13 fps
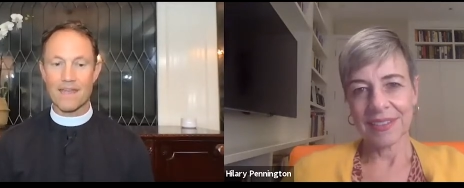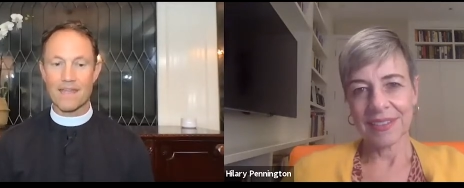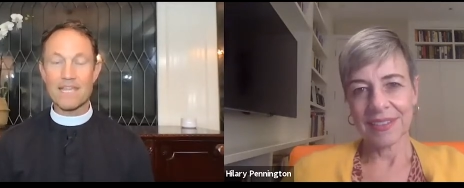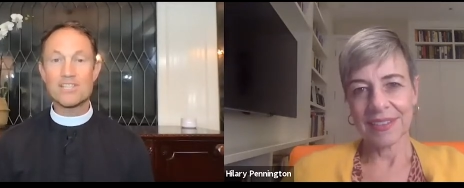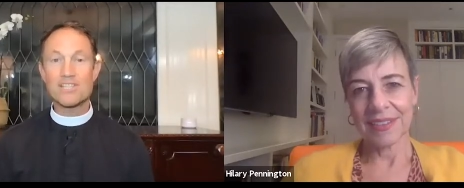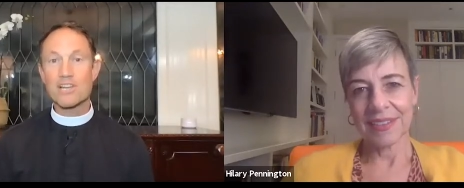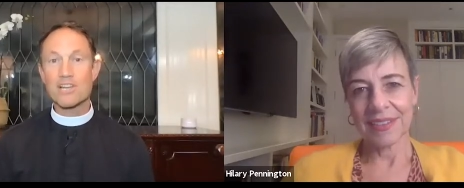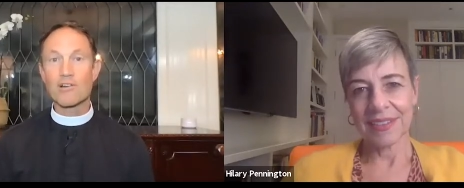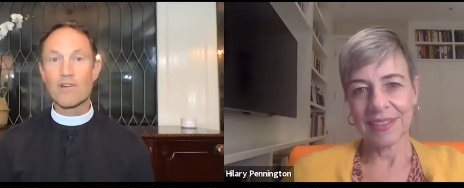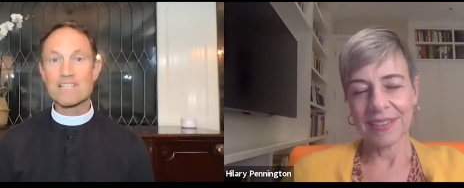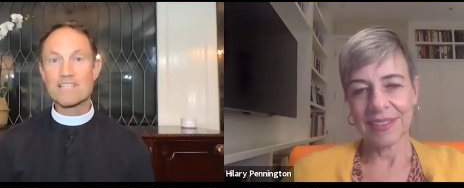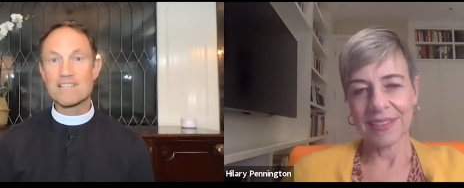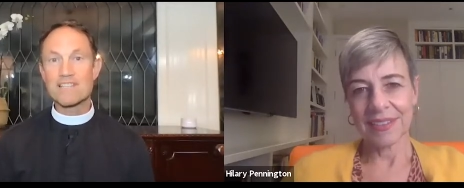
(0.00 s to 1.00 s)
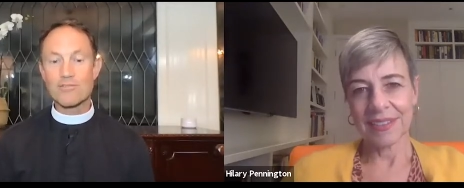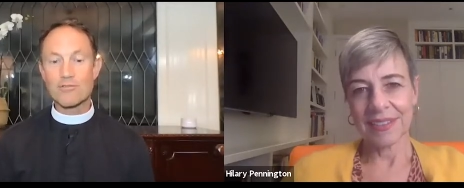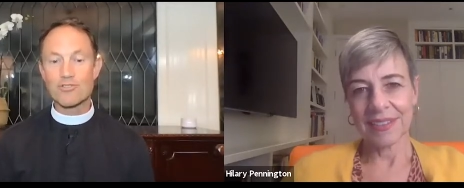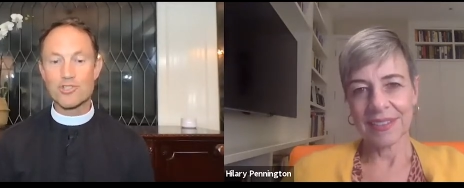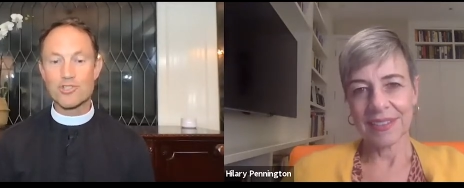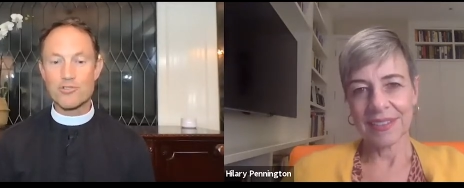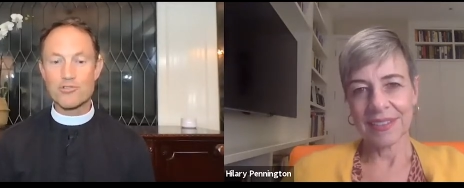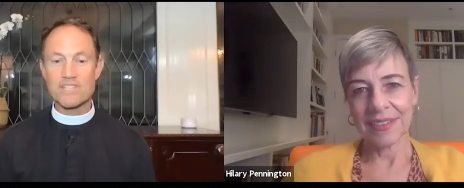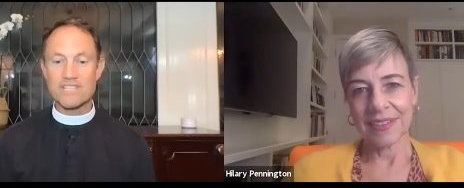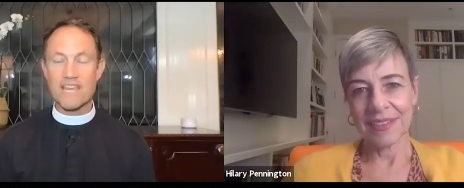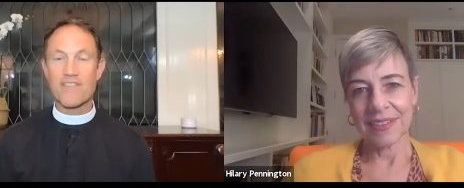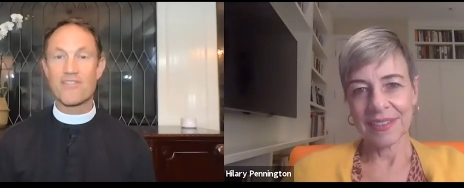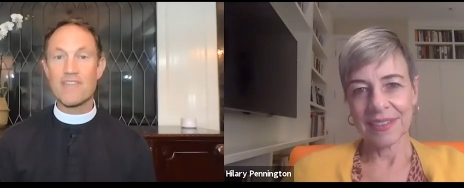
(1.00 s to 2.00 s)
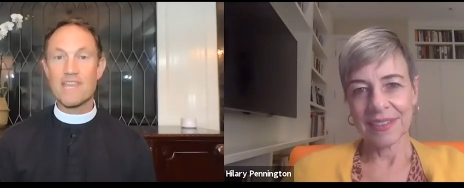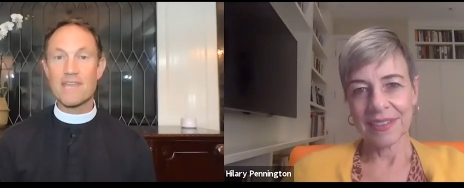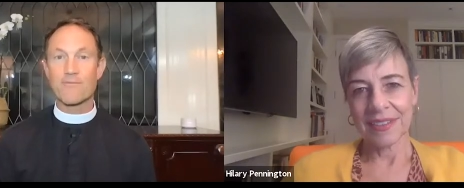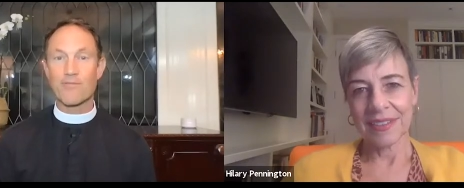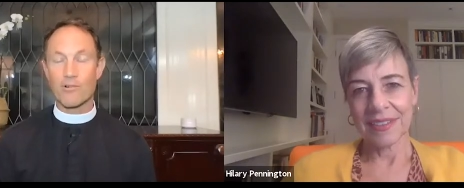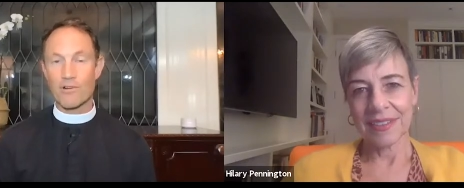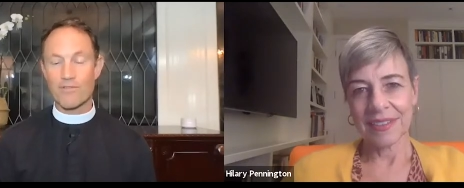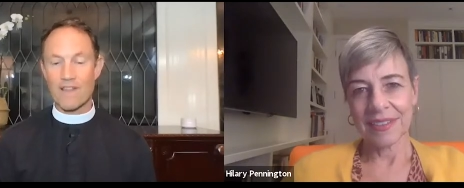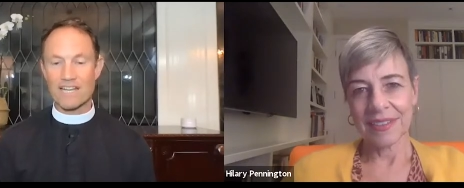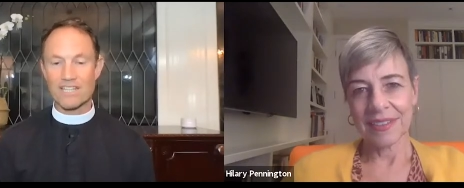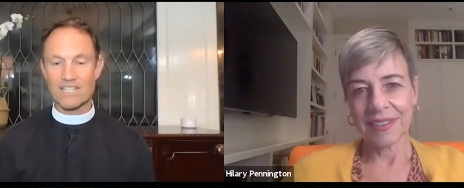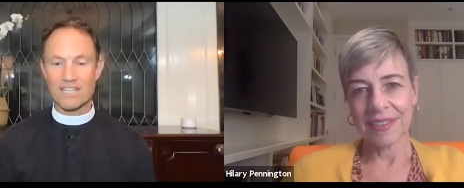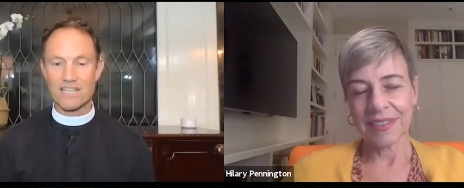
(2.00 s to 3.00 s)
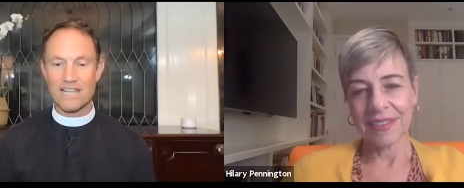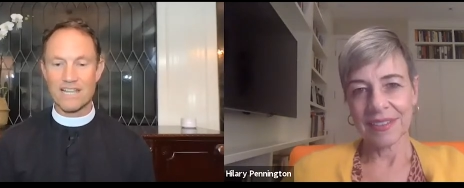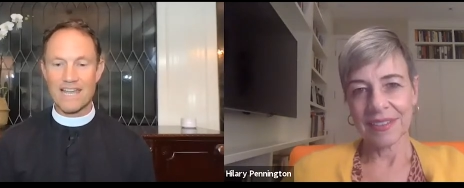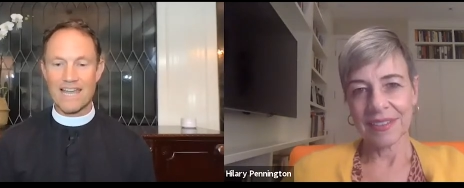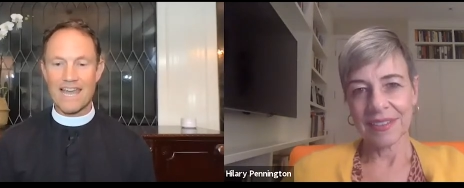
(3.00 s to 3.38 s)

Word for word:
Speaker 1: Each year, Grace Cathedral chooses a theme for reflection.